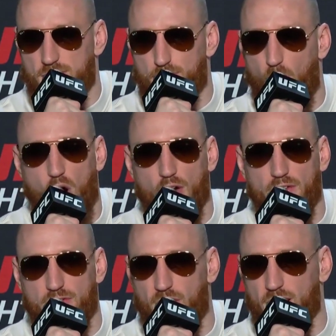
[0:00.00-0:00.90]

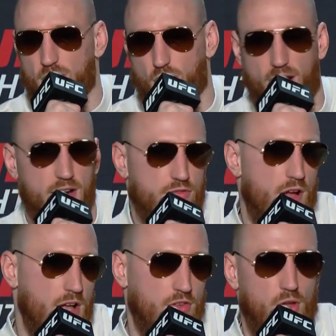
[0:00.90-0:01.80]
Hardly fucking trained,
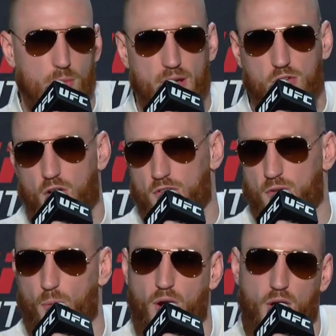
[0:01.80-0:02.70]
flies all the way across
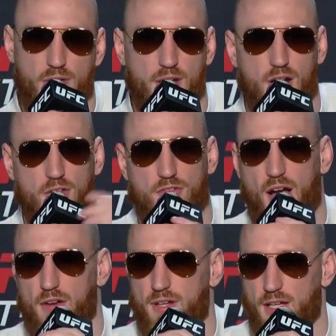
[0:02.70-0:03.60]
the world, you know,
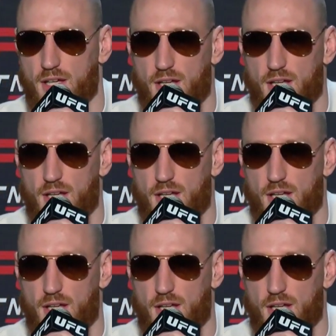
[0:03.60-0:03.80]
finally